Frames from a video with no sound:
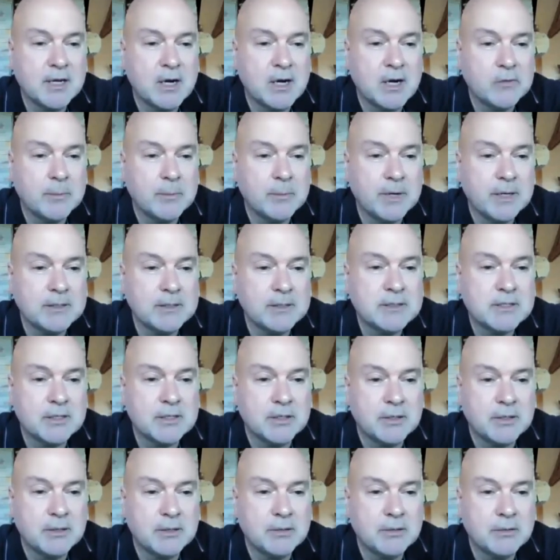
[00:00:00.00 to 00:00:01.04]
government
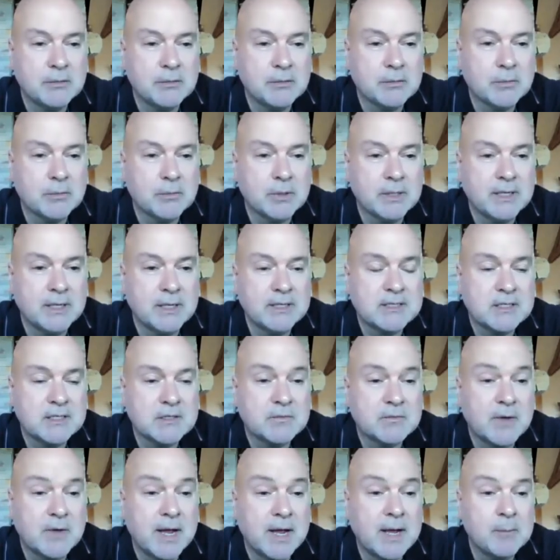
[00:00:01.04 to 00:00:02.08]
to release his
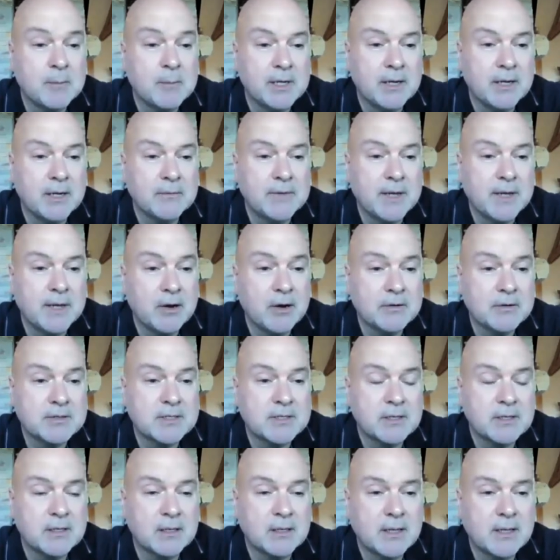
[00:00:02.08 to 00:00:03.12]
family if they are
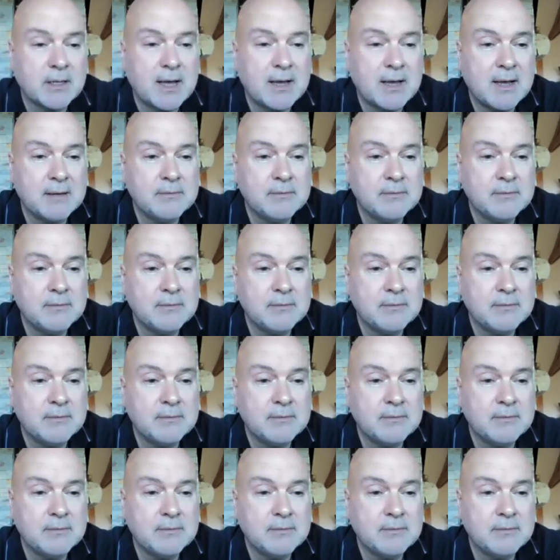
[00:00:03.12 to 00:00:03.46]
still alive.